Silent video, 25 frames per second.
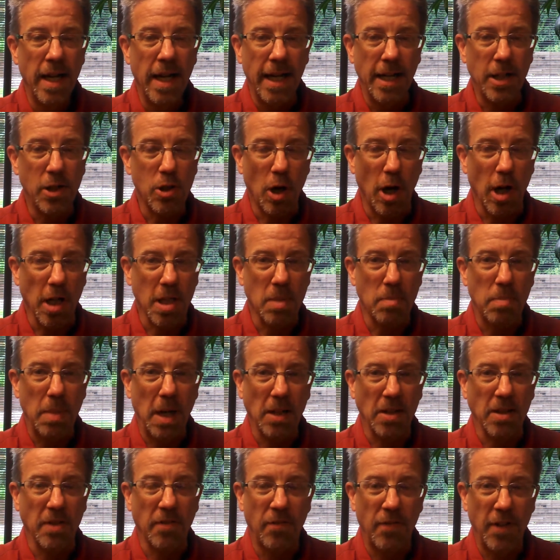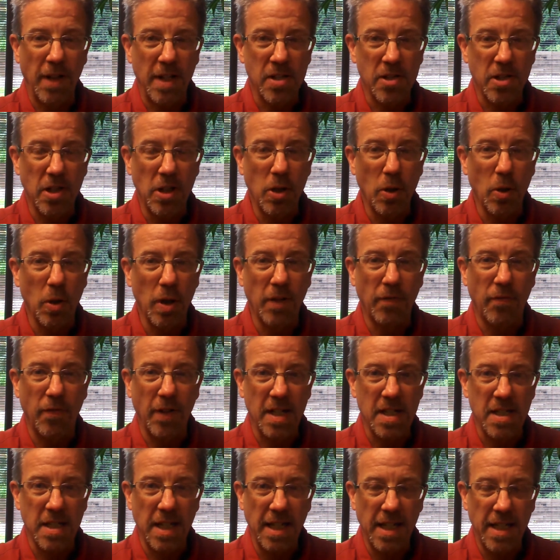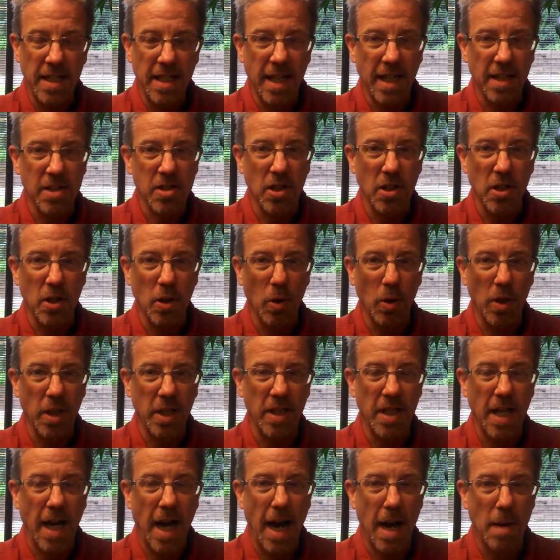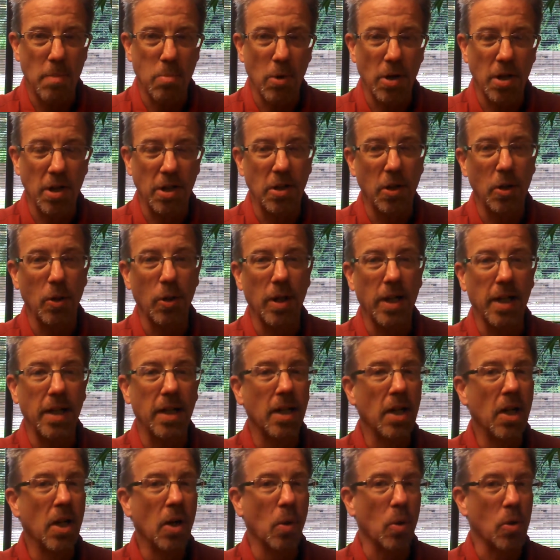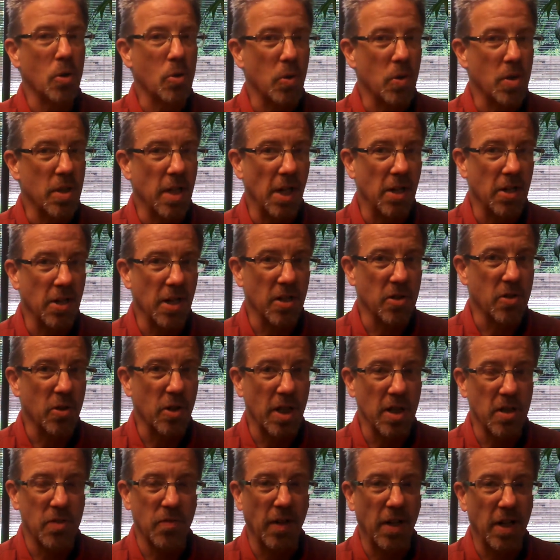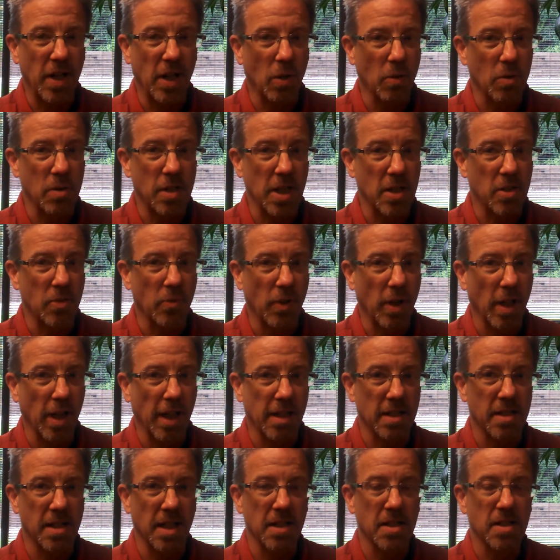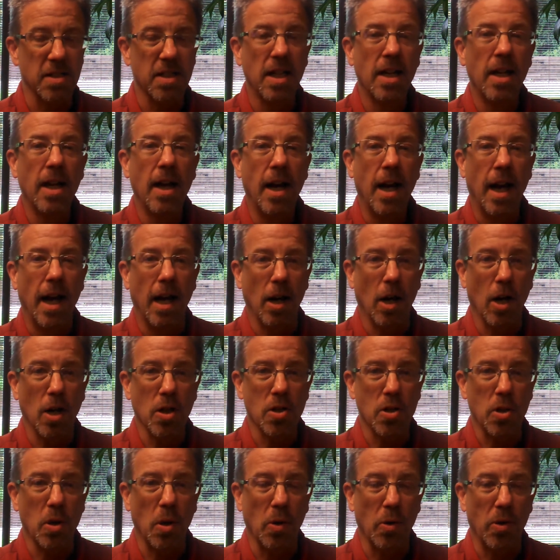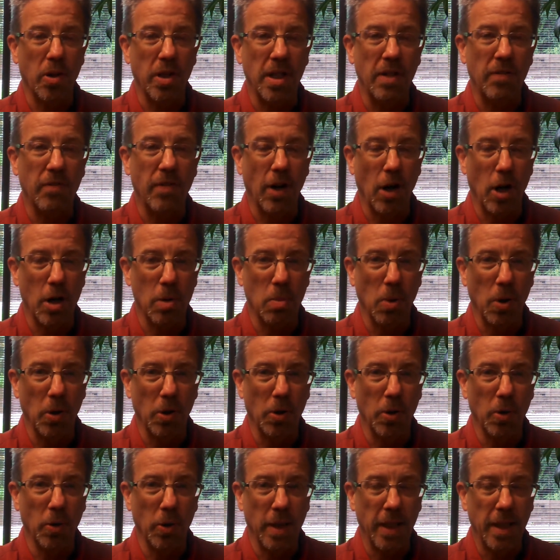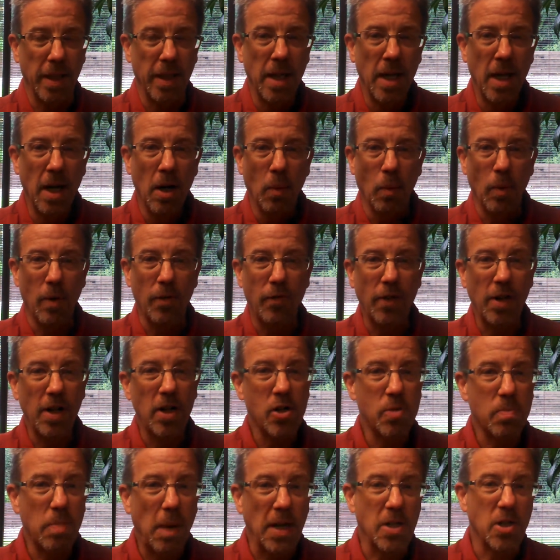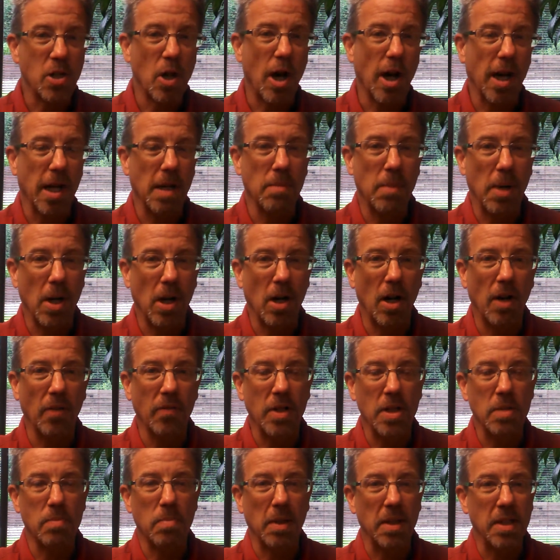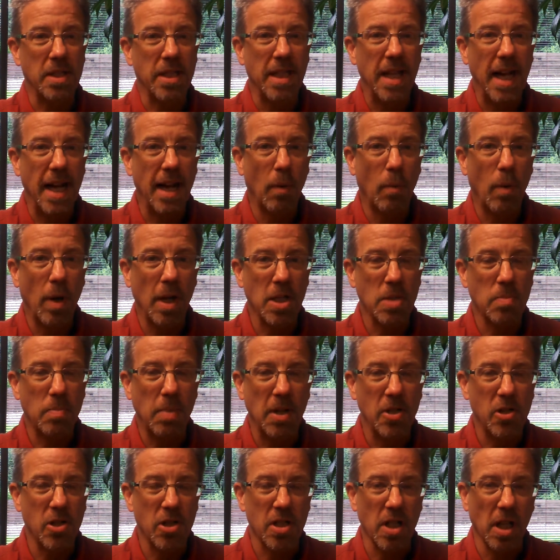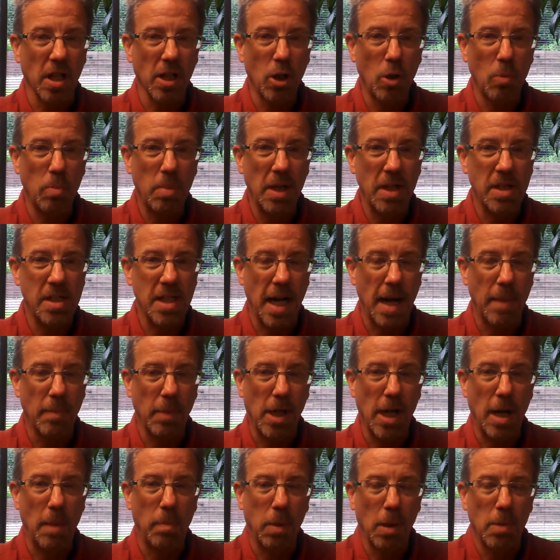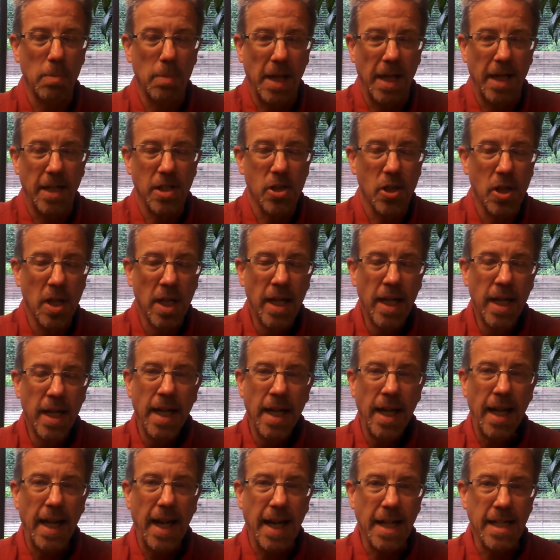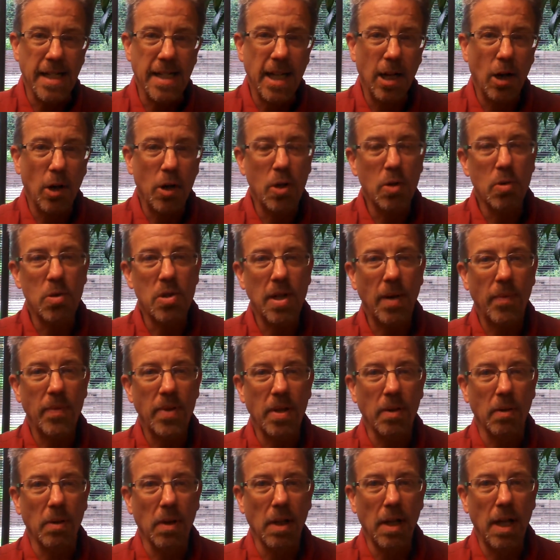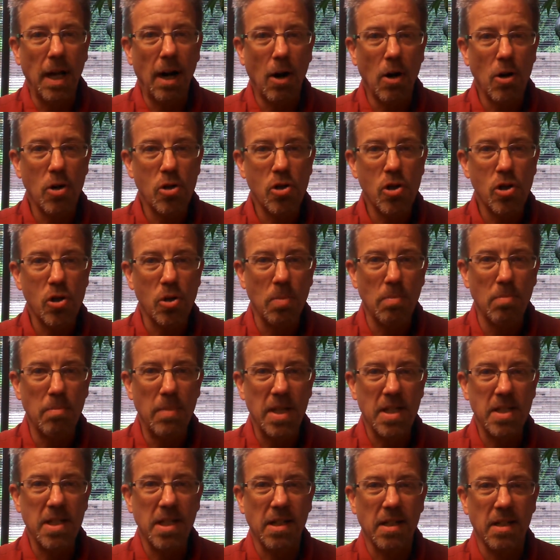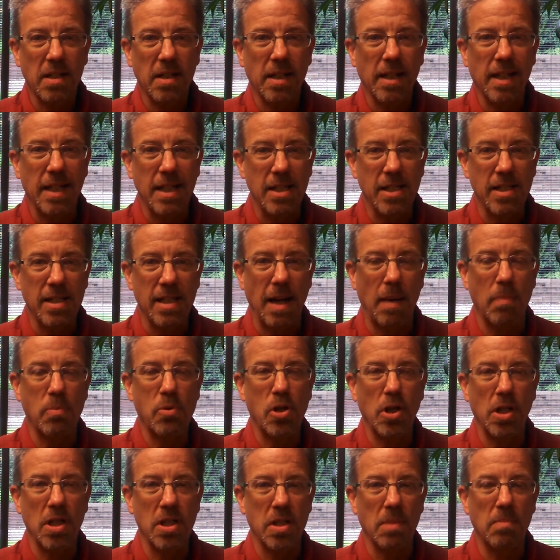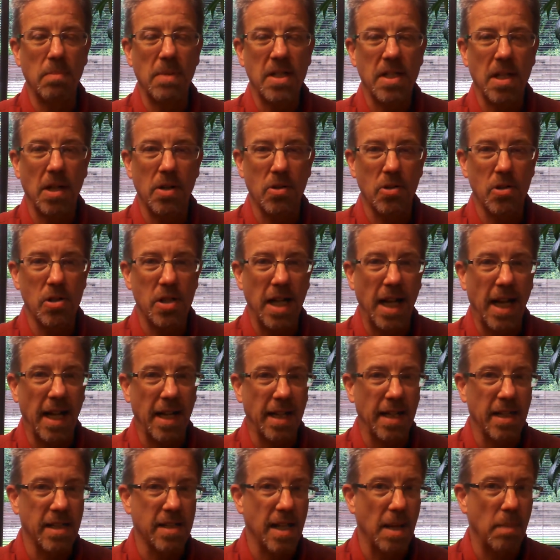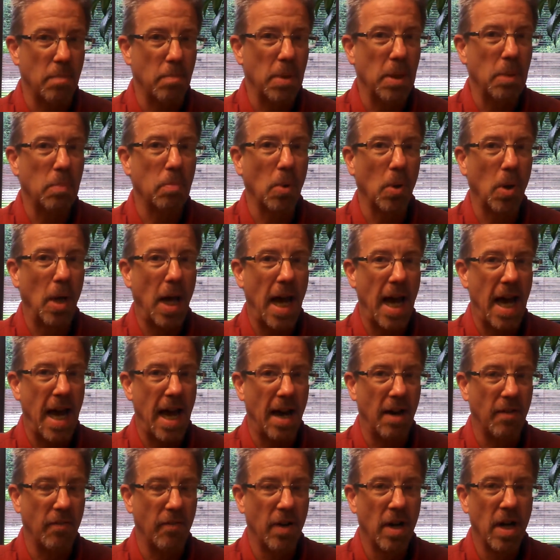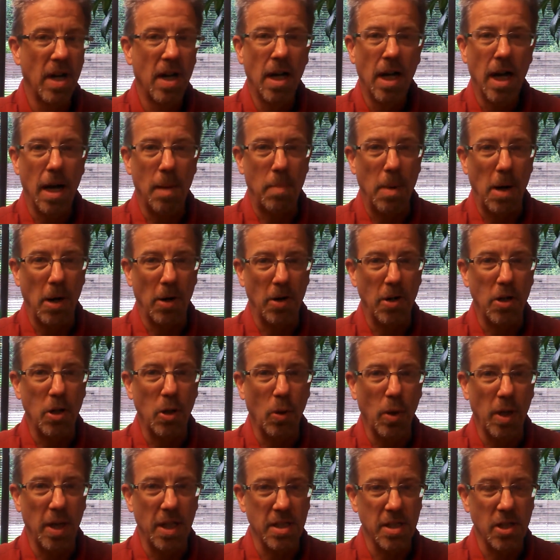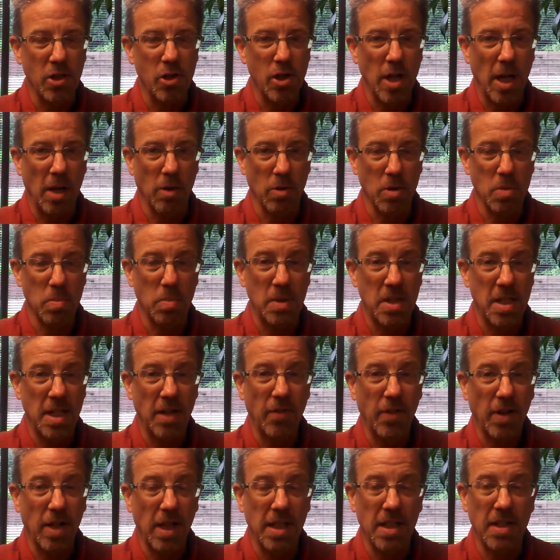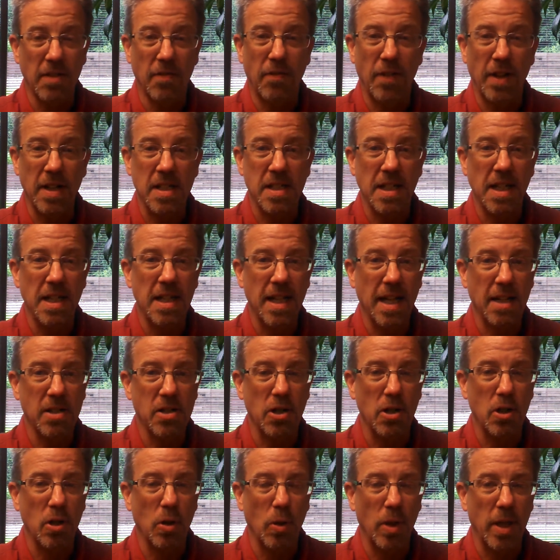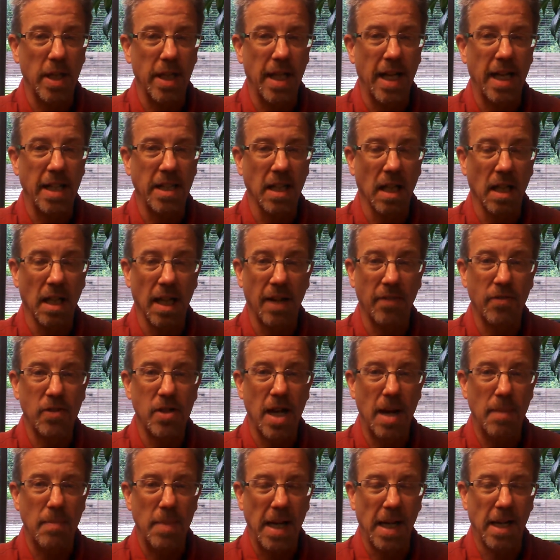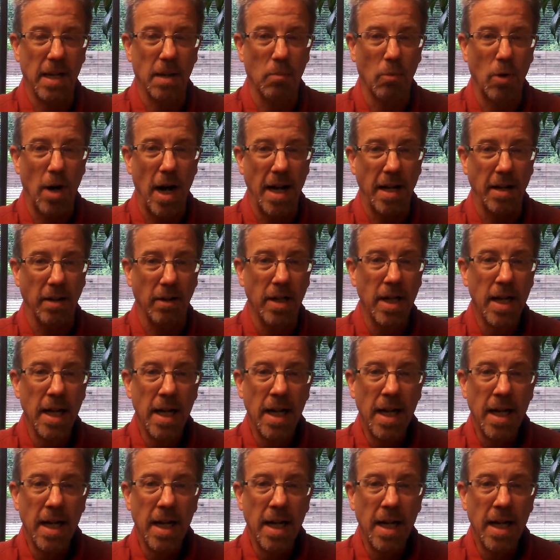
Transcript: He talked about the fixed annuity, fixed indexed annuity, the hybrid annuity, which we said in yesterday's video doesn't really exist, and also the variable annuity. We finished by talking about all of these, but today I want to spend just a little bit of time, a couple of minutes, and tell you some of the large misconceptions and misunderstandings that people have about annuities in general, specifically the fixed index annuity and the lifetime income rider.